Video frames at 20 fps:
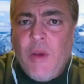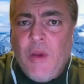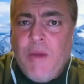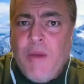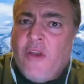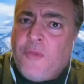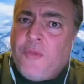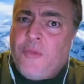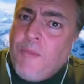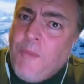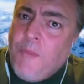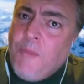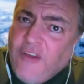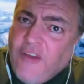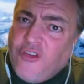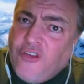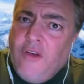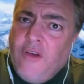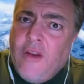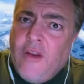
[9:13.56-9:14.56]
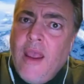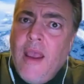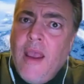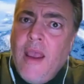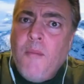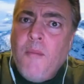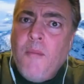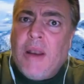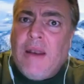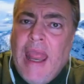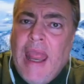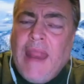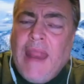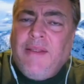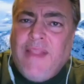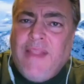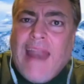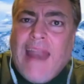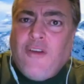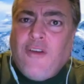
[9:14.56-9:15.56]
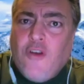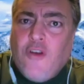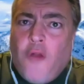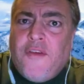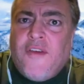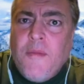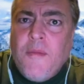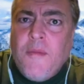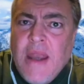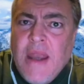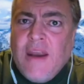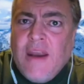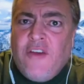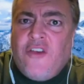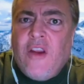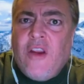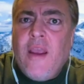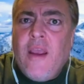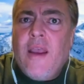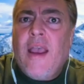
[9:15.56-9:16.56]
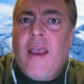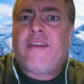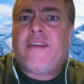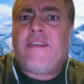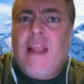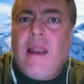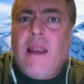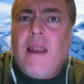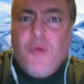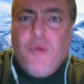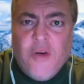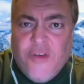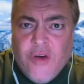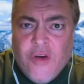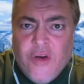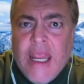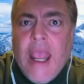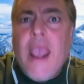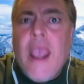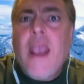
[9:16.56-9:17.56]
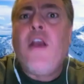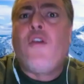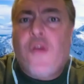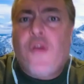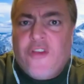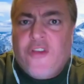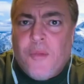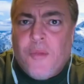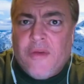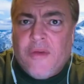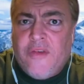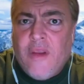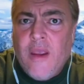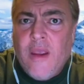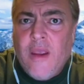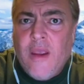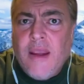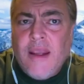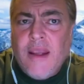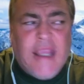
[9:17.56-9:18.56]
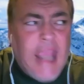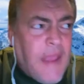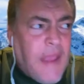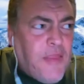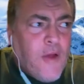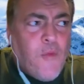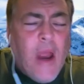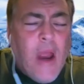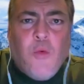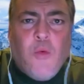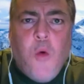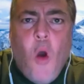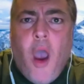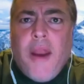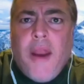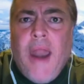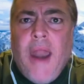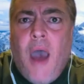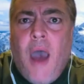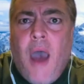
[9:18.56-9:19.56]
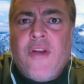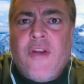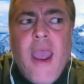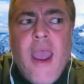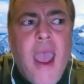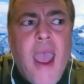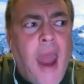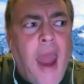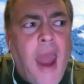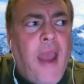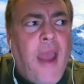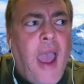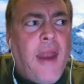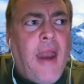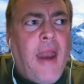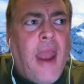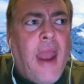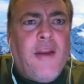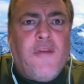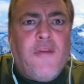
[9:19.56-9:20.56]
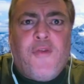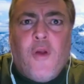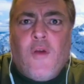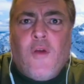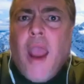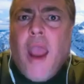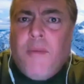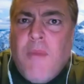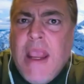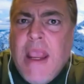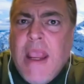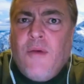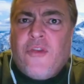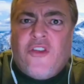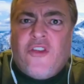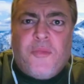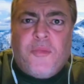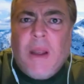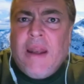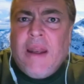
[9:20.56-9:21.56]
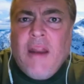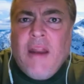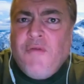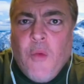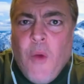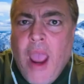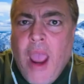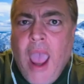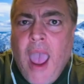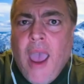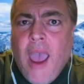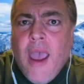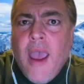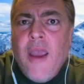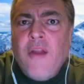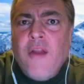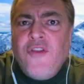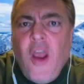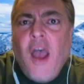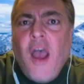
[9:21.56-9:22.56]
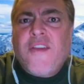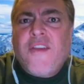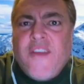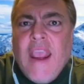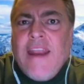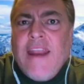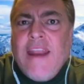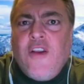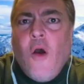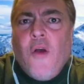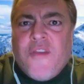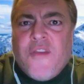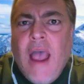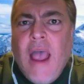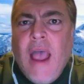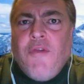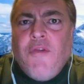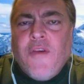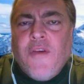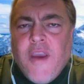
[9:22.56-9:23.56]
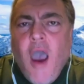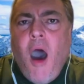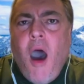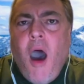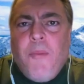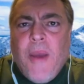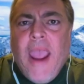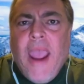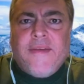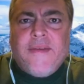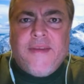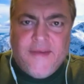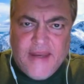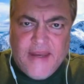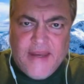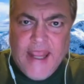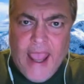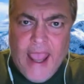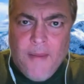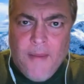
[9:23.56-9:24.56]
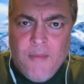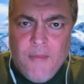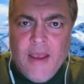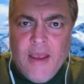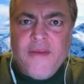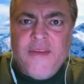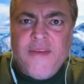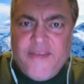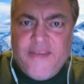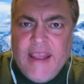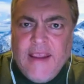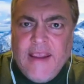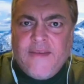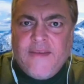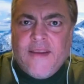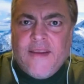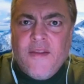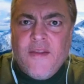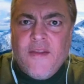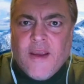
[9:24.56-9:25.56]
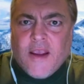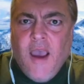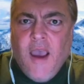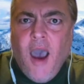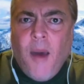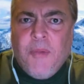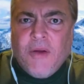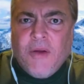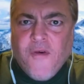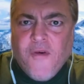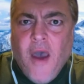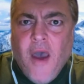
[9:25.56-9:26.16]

that we must be patient, but let that not diminish a celebratory Christmas. Get the red wine out, and if you're like me, you'll spill it everywhere. Just say to yourself, Carpet Diem. Seize the carpet